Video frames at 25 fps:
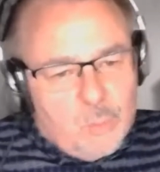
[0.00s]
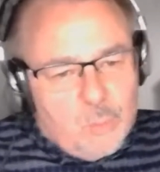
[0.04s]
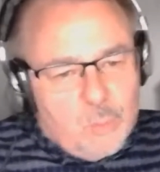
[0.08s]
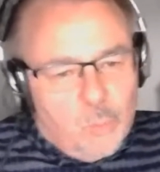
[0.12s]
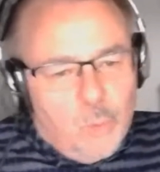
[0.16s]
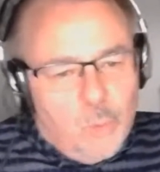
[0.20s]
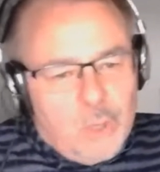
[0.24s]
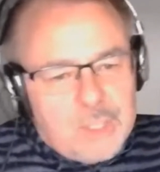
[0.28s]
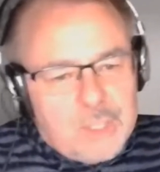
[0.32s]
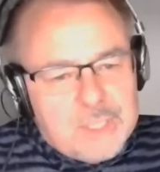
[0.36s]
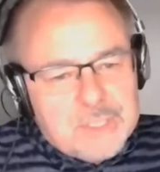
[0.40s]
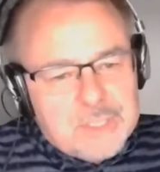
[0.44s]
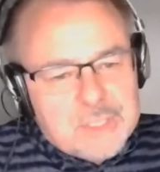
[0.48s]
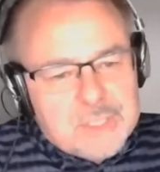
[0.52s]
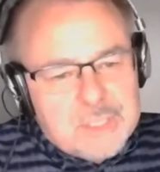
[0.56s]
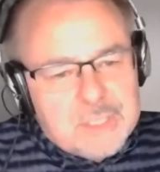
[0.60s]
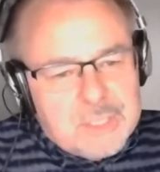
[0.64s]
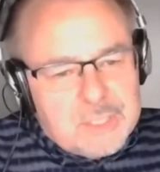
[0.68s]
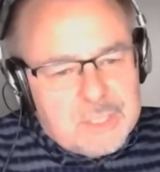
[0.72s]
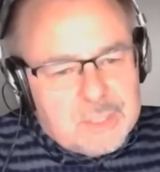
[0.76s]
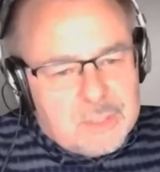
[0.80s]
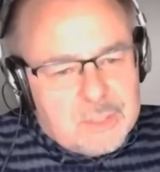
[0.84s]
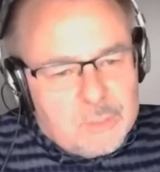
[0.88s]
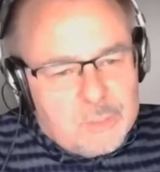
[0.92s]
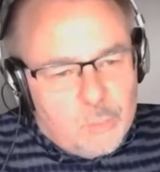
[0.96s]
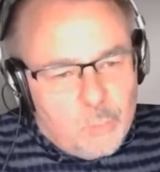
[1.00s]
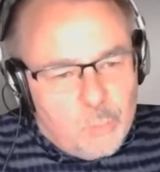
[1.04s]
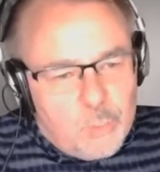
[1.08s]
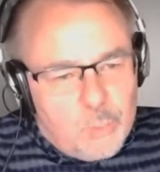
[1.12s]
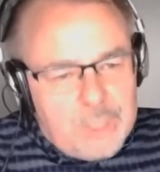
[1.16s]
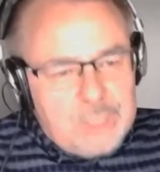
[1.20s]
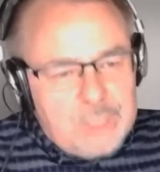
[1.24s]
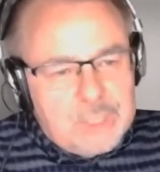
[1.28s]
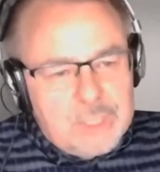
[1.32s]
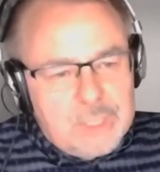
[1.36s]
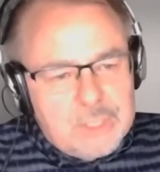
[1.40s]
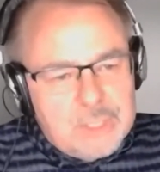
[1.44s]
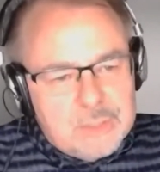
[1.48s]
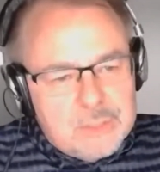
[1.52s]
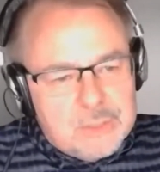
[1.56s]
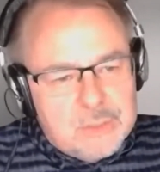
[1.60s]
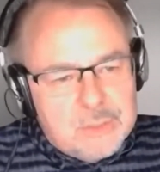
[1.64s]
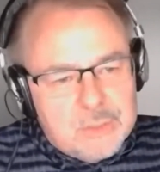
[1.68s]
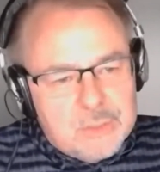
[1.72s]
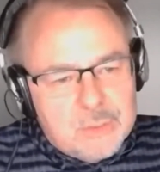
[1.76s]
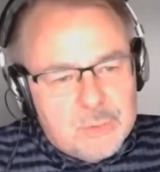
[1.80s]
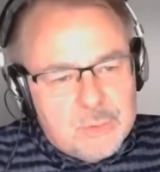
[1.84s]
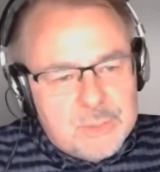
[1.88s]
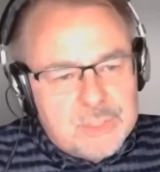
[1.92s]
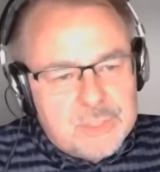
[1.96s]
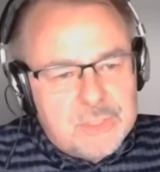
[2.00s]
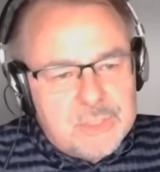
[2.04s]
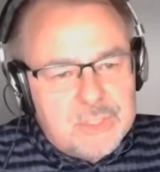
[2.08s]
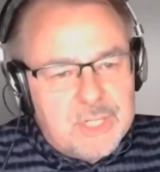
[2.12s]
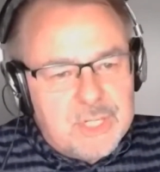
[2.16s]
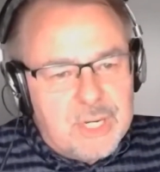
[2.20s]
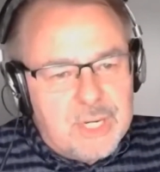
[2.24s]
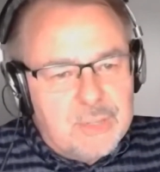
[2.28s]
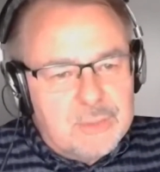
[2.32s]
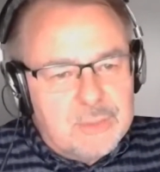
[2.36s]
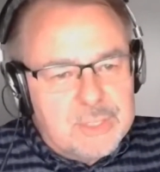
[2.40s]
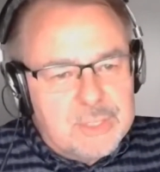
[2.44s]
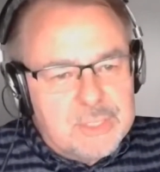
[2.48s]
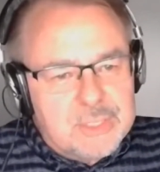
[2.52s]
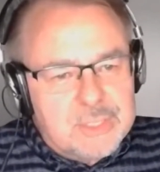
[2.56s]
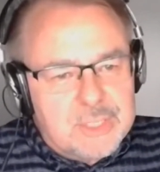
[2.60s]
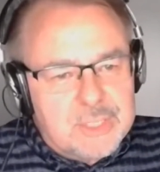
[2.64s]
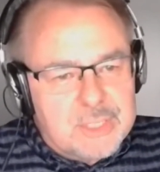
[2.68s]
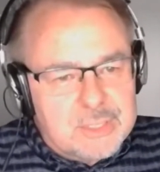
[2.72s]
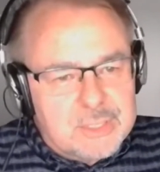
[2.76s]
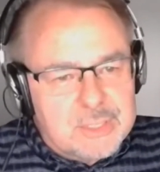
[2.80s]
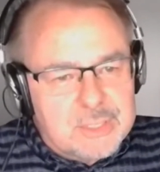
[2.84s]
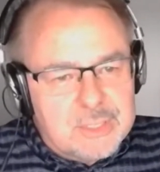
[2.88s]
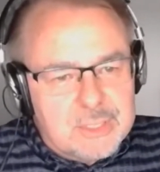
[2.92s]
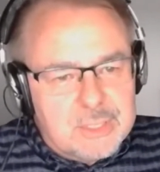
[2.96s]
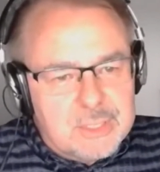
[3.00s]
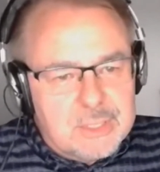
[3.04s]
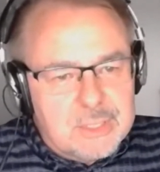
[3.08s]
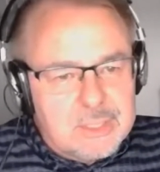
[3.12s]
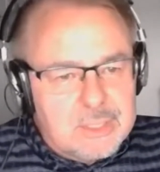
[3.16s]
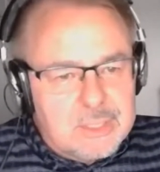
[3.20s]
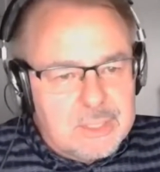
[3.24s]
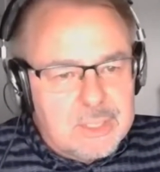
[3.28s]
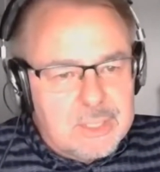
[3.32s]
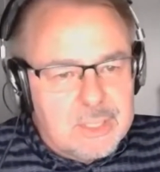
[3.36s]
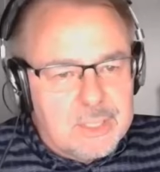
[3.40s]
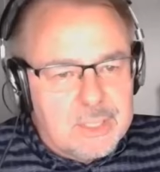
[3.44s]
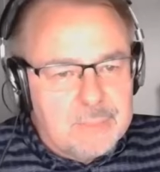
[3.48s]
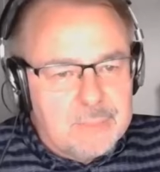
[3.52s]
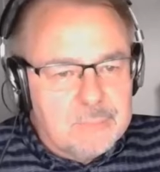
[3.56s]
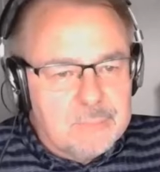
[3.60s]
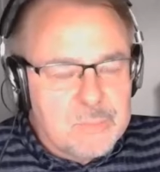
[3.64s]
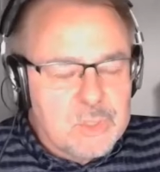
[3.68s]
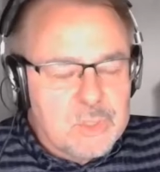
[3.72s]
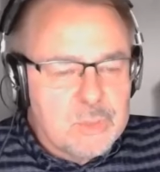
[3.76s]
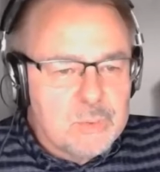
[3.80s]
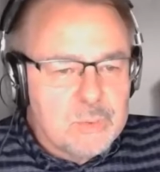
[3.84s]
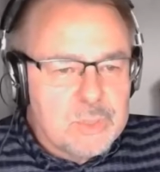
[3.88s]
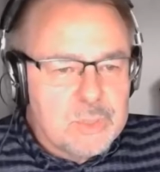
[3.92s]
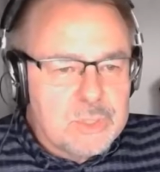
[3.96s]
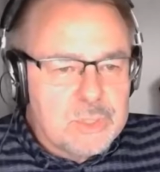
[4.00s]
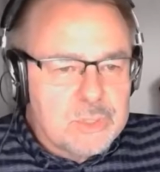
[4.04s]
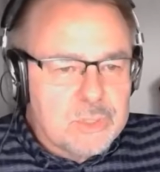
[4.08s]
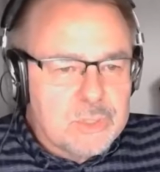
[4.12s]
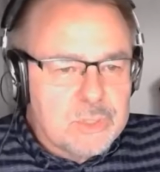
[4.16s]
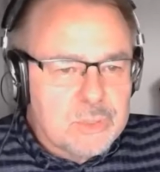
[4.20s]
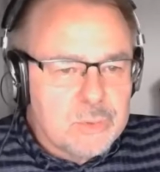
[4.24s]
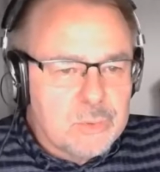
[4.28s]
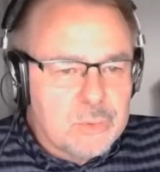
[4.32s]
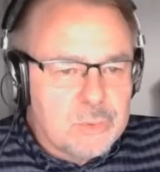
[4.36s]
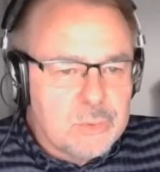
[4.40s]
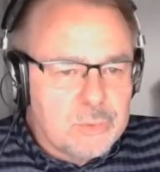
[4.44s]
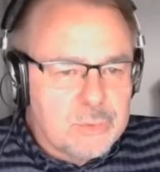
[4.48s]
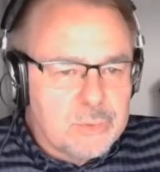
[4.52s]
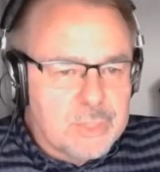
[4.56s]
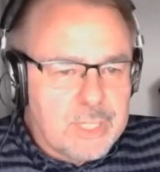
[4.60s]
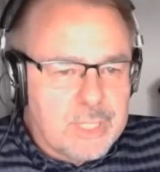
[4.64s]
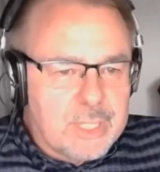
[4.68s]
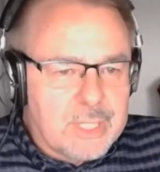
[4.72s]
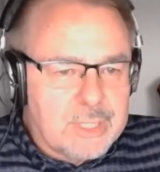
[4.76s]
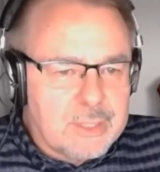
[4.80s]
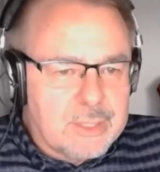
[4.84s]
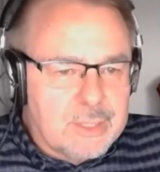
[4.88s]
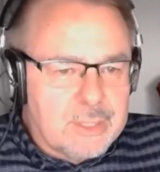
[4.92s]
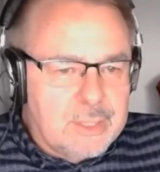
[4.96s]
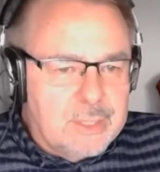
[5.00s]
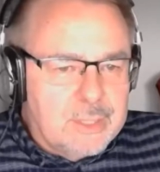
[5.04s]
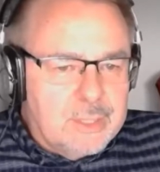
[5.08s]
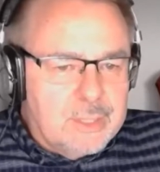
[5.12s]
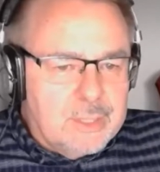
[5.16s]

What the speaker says: what is it that we need to do as a charity sector to ensure that